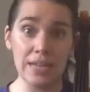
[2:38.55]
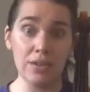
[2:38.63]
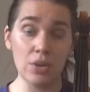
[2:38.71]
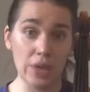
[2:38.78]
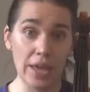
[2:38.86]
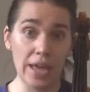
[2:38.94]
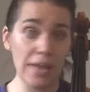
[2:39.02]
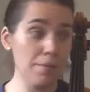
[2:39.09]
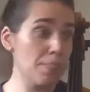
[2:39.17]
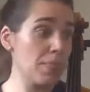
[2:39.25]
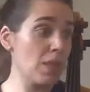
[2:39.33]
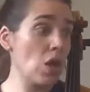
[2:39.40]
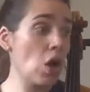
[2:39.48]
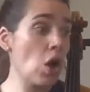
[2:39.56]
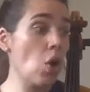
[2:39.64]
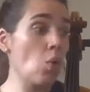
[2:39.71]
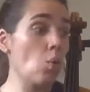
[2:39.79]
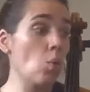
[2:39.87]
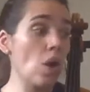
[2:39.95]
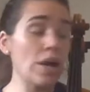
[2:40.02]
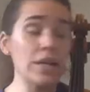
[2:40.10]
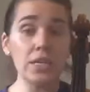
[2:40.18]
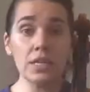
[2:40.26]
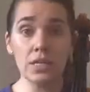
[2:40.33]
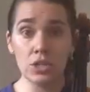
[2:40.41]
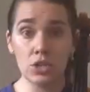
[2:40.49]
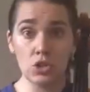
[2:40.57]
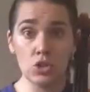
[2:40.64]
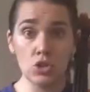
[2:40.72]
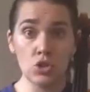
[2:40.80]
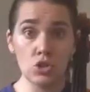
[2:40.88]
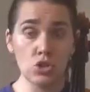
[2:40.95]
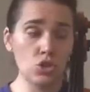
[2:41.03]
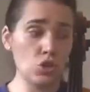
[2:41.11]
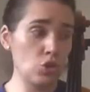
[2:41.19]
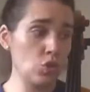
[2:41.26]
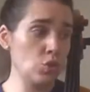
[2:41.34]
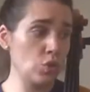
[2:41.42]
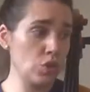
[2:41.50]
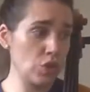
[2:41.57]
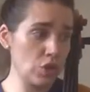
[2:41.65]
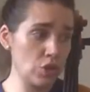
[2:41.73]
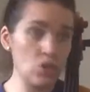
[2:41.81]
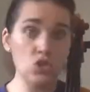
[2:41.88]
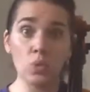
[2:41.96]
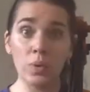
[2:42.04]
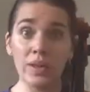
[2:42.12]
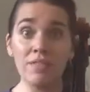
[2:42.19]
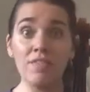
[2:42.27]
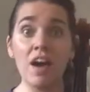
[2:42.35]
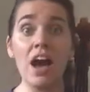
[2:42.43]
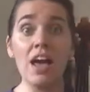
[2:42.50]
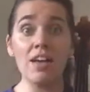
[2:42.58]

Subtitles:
Okay, 1, 2, 25.